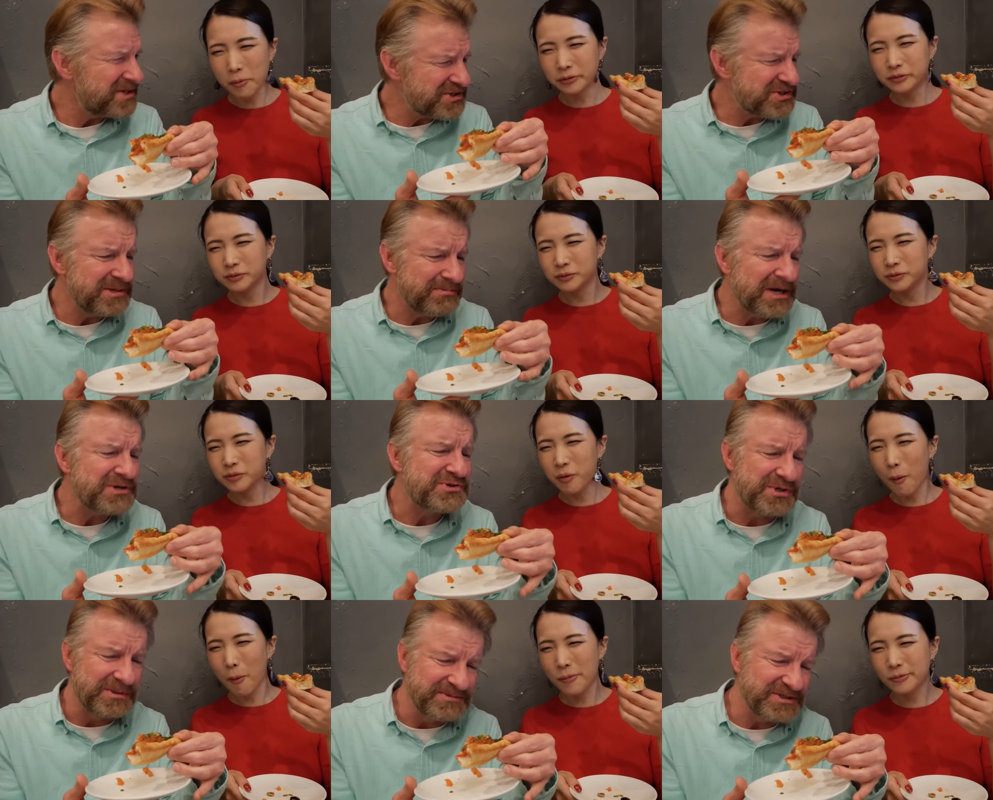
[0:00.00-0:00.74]
Speaker 1: tasting
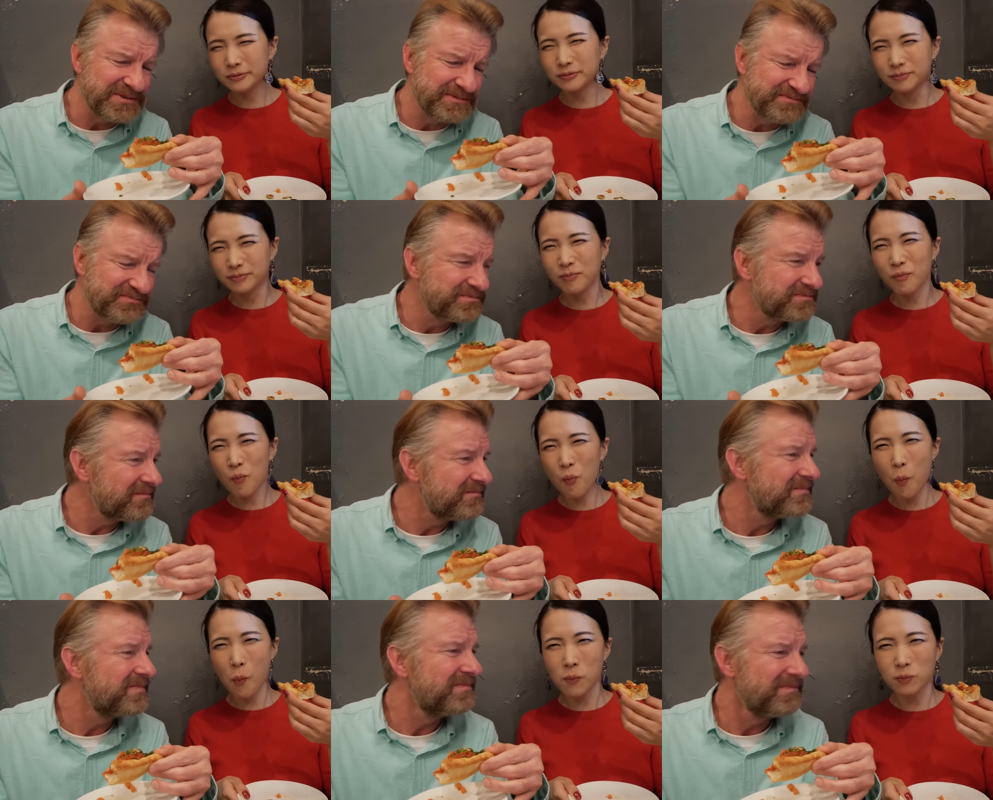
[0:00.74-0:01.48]
mushrooms.
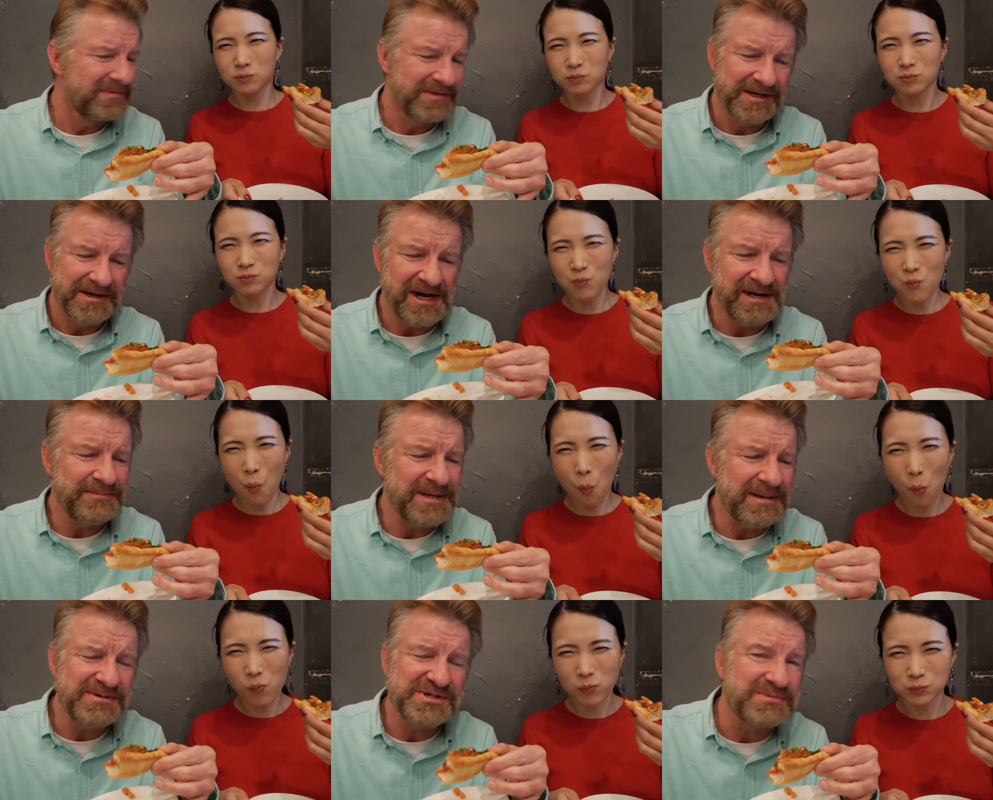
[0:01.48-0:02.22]
And
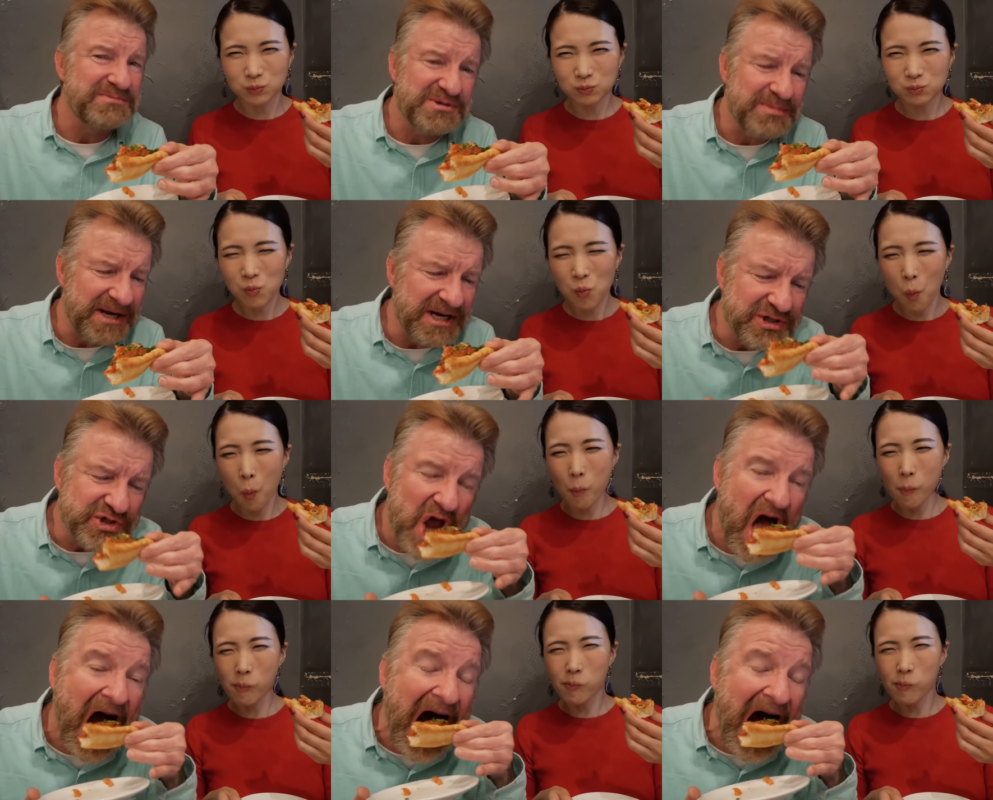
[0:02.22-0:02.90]
maybe some spinach.